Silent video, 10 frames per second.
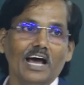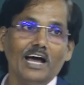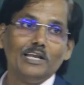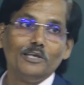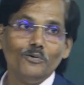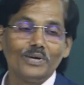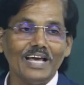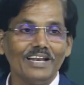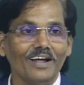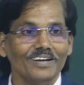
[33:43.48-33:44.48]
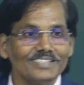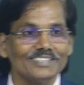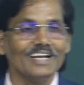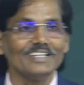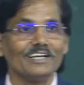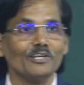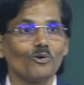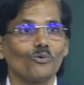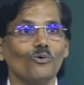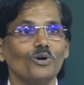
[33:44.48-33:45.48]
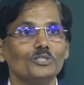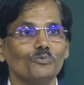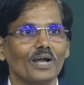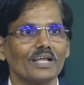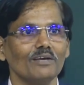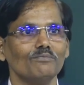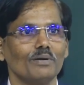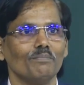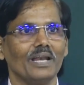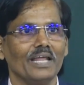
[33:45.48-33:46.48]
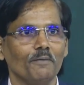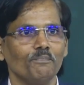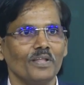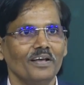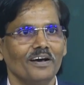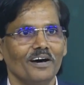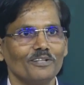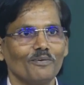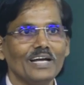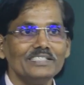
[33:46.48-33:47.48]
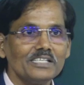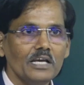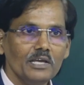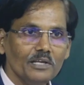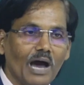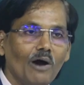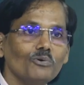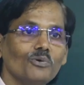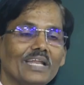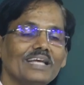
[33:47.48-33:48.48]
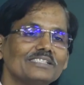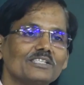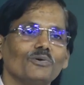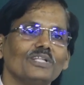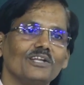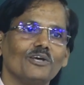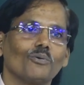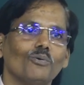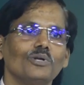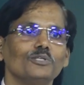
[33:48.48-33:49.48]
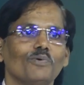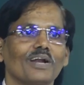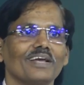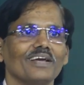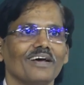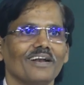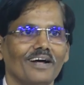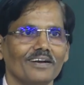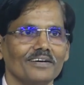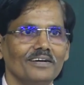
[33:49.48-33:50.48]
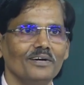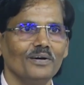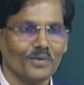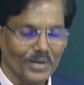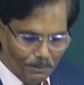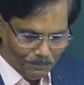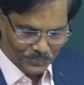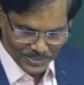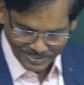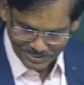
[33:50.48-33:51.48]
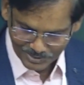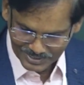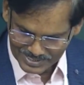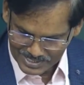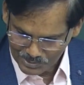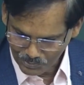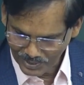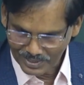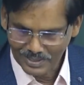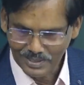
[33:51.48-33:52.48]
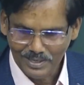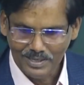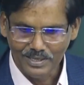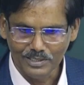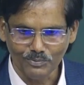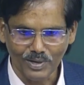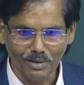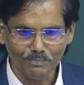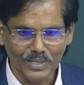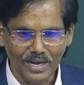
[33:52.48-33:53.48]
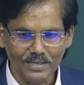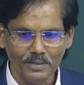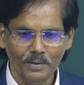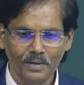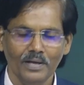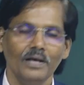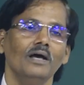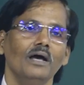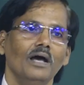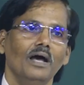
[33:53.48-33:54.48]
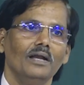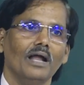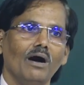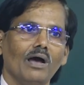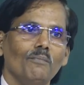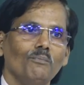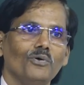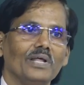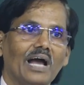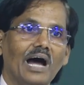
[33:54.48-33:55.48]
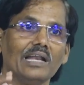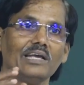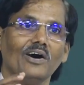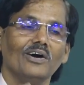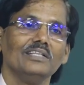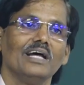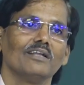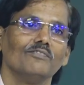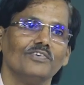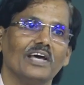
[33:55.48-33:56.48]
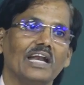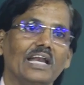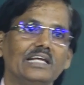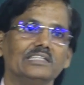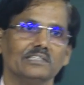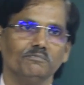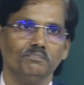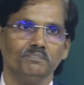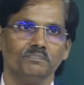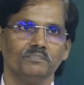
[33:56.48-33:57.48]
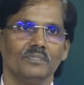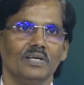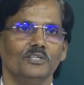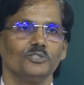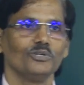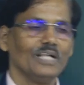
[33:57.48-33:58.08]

and you can understand that your code is working properly. Otherwise, how to test whether your code is working or not. Okay? So this is what is one of that. Now I am adding on that of a radiation. So